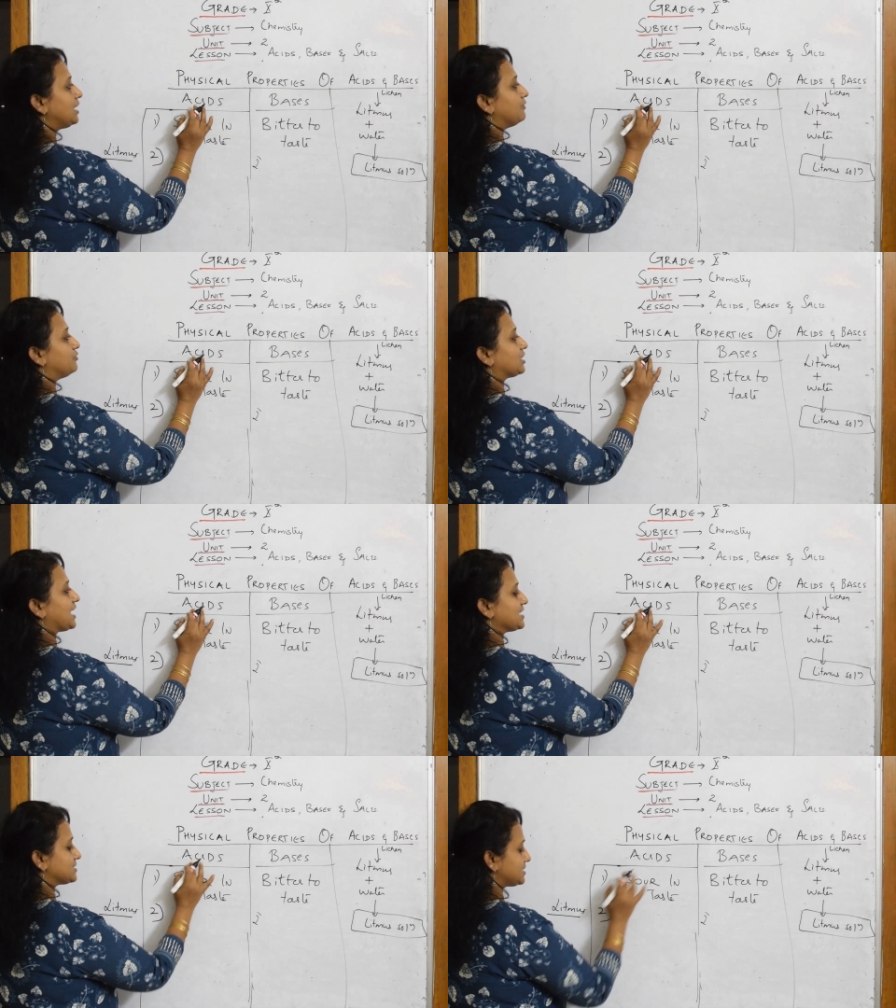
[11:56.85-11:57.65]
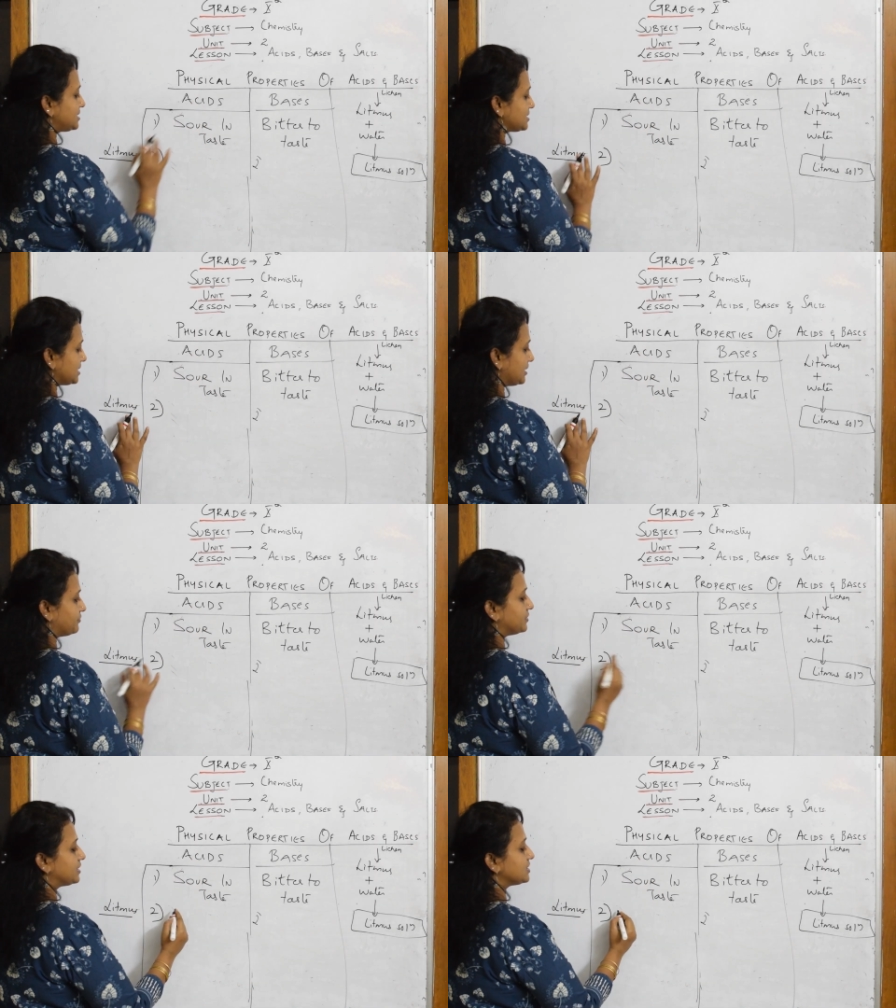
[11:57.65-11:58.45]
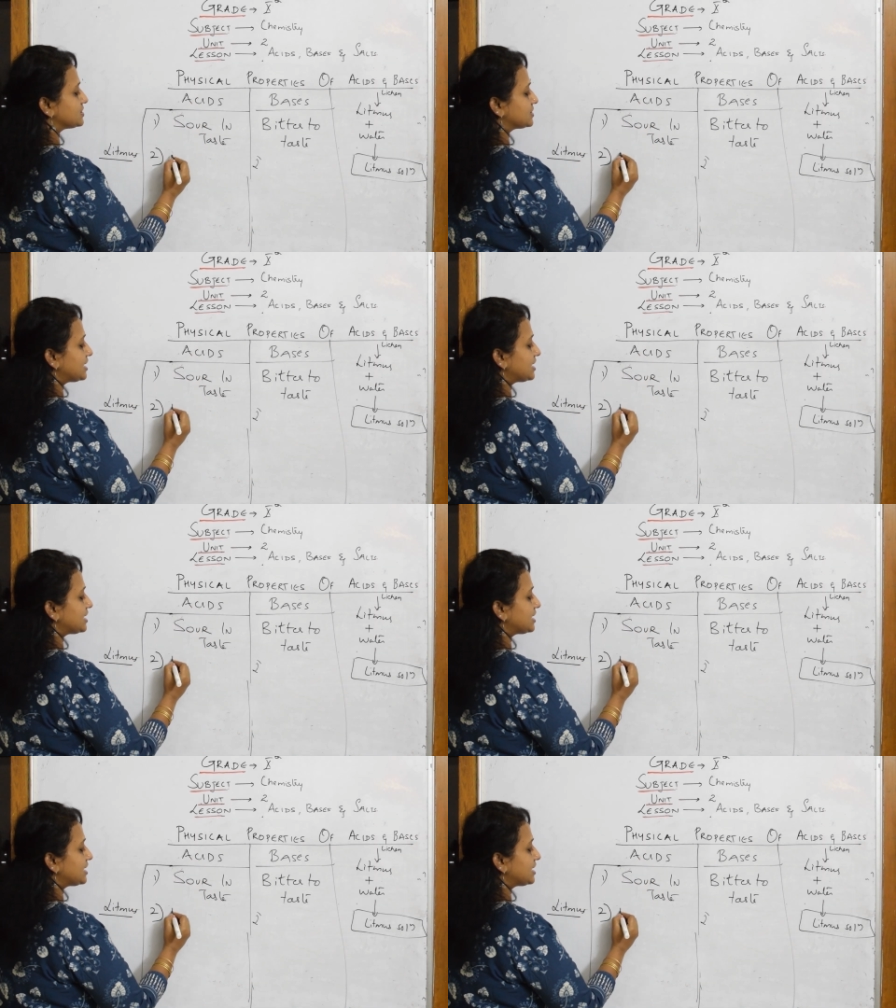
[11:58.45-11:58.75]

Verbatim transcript: for acids, if it is